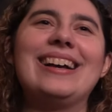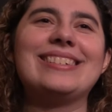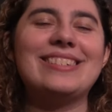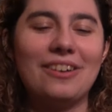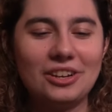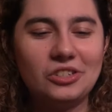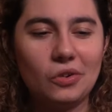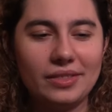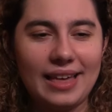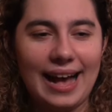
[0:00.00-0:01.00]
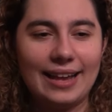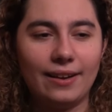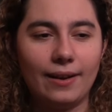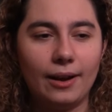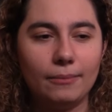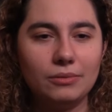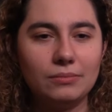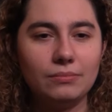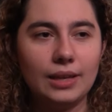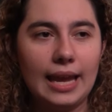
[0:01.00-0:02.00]
So I enjoyed that.
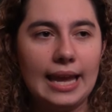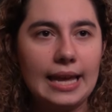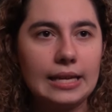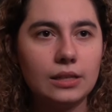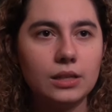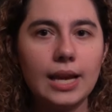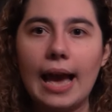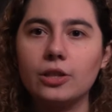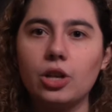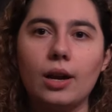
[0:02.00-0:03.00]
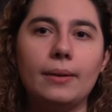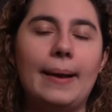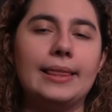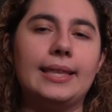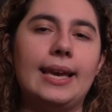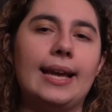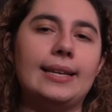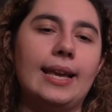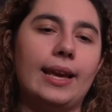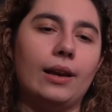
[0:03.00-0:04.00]
And yeah, talking about the
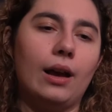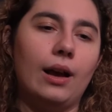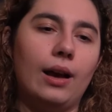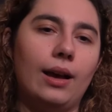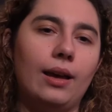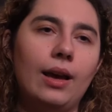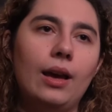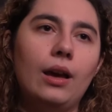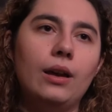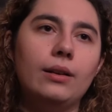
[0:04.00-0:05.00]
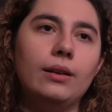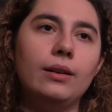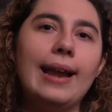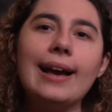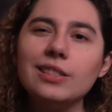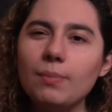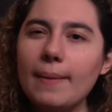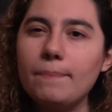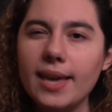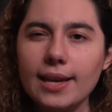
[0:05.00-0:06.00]
ending, that was
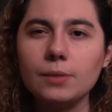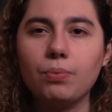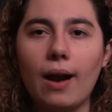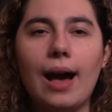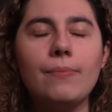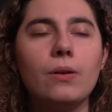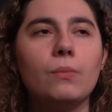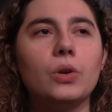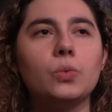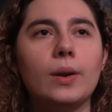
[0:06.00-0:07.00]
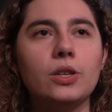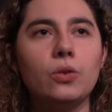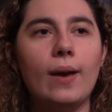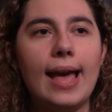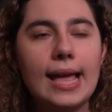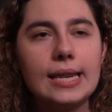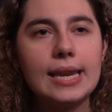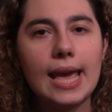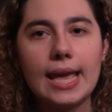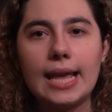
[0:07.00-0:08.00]
my biggest problem, was when you end
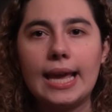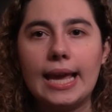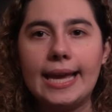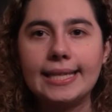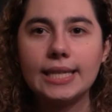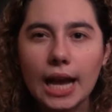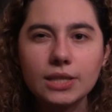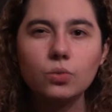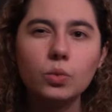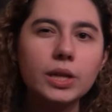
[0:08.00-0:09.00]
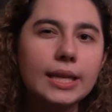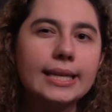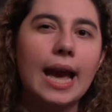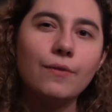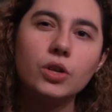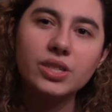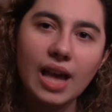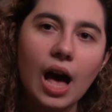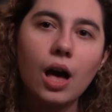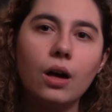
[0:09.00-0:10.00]
it, it doesn't really get
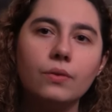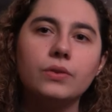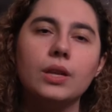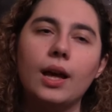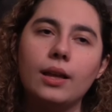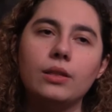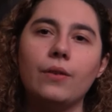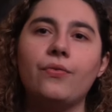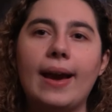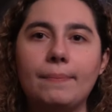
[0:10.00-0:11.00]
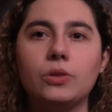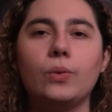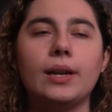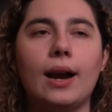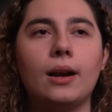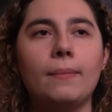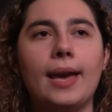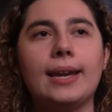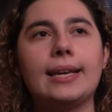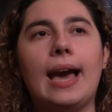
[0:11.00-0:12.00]
resolved, the fight between Iron
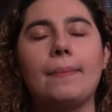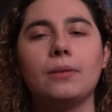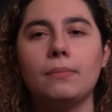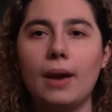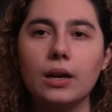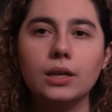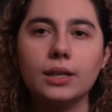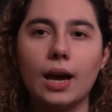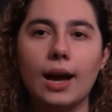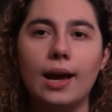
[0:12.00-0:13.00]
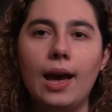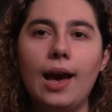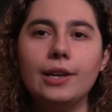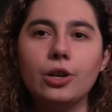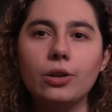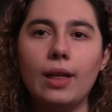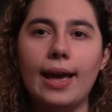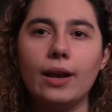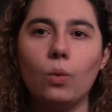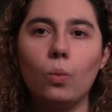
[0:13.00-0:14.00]
Man and Captain America. You're
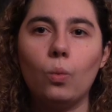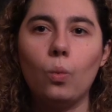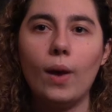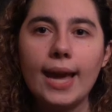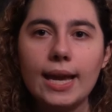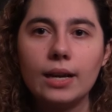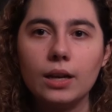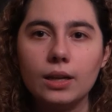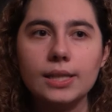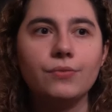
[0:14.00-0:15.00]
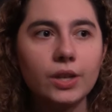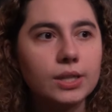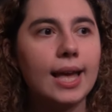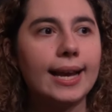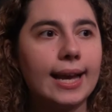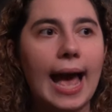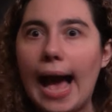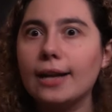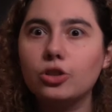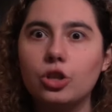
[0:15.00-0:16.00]
like, wait, this feels like
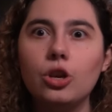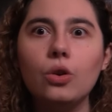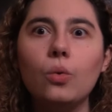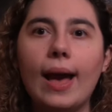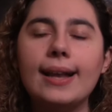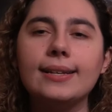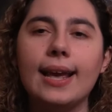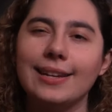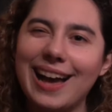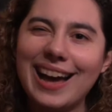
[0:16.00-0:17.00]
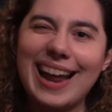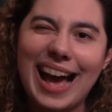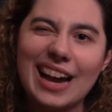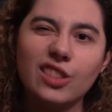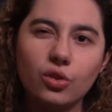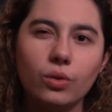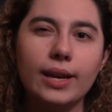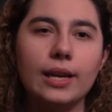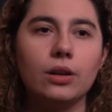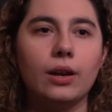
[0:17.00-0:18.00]
Act 2 ending, not Act
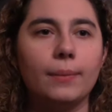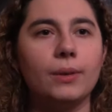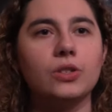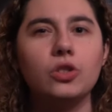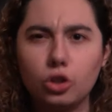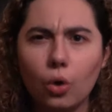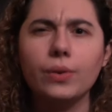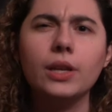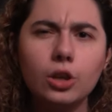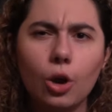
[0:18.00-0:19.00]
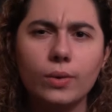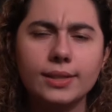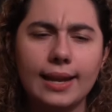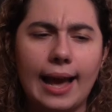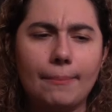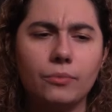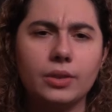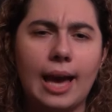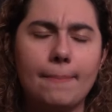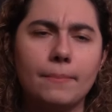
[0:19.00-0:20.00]
3, because you don't really know what's going to happen
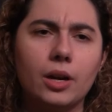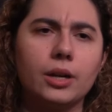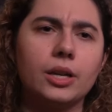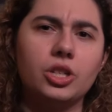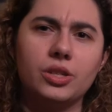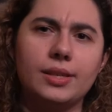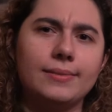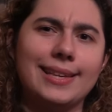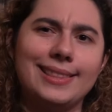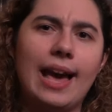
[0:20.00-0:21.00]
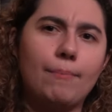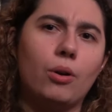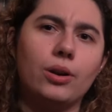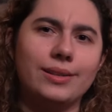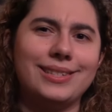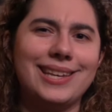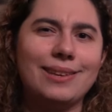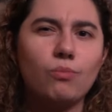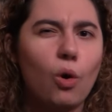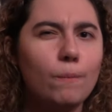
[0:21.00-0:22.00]
with Captain America. It just seems like that part of the
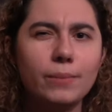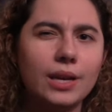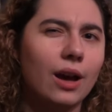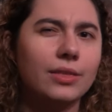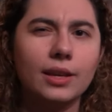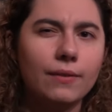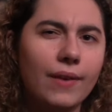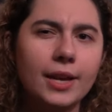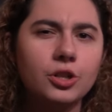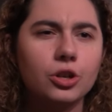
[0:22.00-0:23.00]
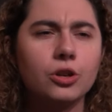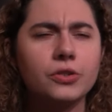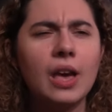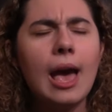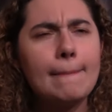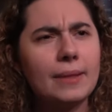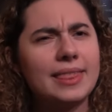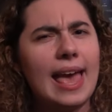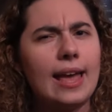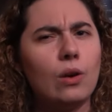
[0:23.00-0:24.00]
team won't be on the Avengers, but
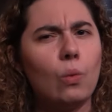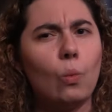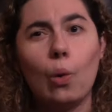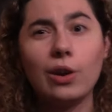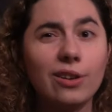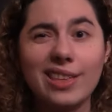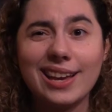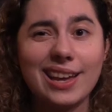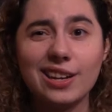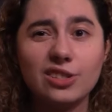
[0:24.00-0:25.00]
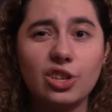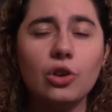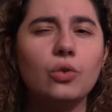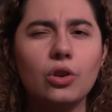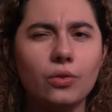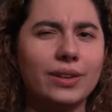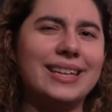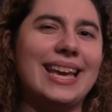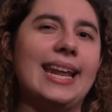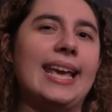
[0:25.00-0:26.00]
then what are they going to do? You don't
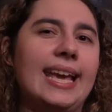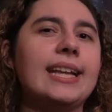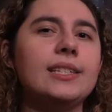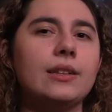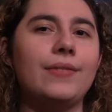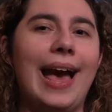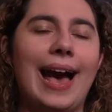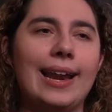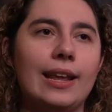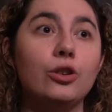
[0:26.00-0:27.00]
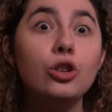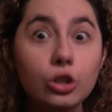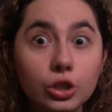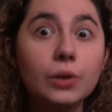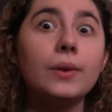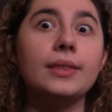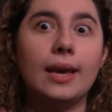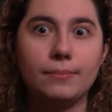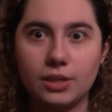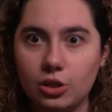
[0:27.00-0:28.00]
really get a hint of that, and usually with the
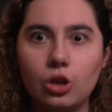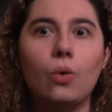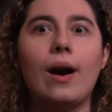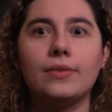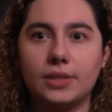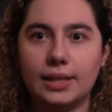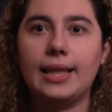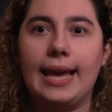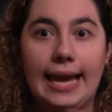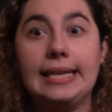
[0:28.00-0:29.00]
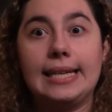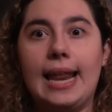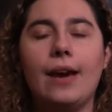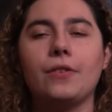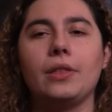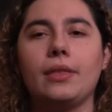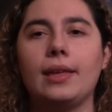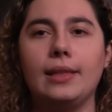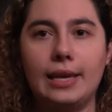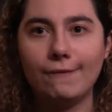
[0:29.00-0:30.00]
MCU, obviously they hint at
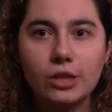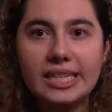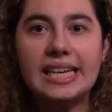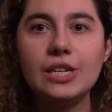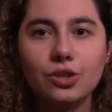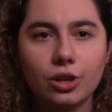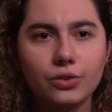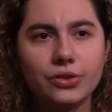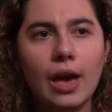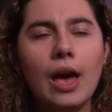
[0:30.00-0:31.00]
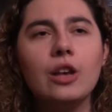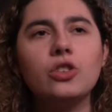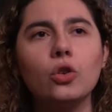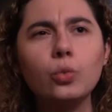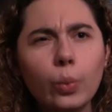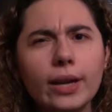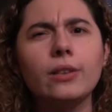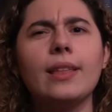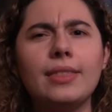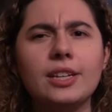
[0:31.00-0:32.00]
everything. They give you teasers. So it's
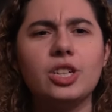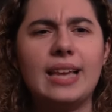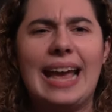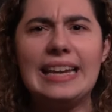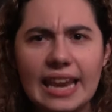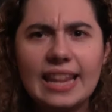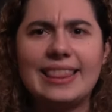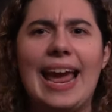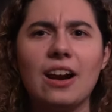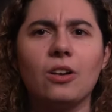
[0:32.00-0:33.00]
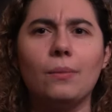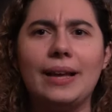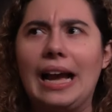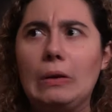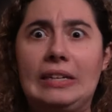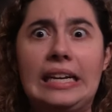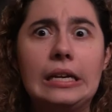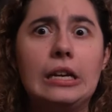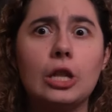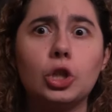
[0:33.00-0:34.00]
weird that they just ended it there. I'm like, I
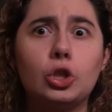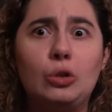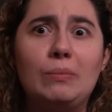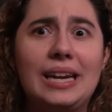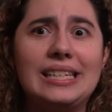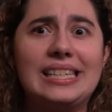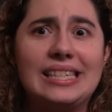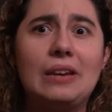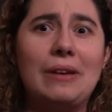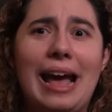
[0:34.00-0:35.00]
need another 2 minutes to see what